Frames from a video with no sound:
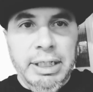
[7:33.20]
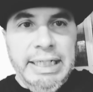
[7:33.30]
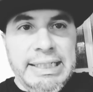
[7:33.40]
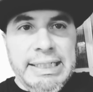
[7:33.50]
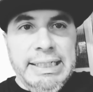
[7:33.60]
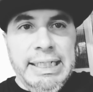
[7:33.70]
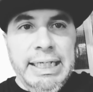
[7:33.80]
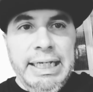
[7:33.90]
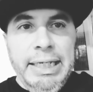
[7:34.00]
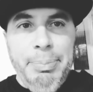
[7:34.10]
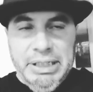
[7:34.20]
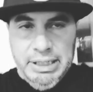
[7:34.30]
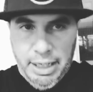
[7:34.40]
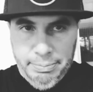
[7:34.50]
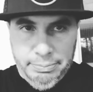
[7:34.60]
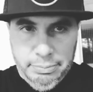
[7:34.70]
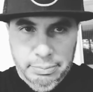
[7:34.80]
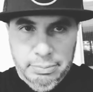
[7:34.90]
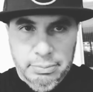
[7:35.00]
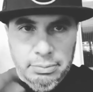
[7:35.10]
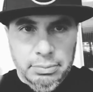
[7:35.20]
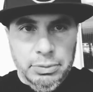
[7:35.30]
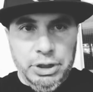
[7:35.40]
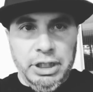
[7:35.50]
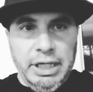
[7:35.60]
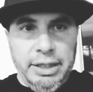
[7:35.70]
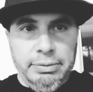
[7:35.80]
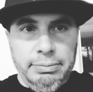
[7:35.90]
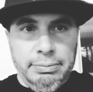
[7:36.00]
It's sleepy time. Good night.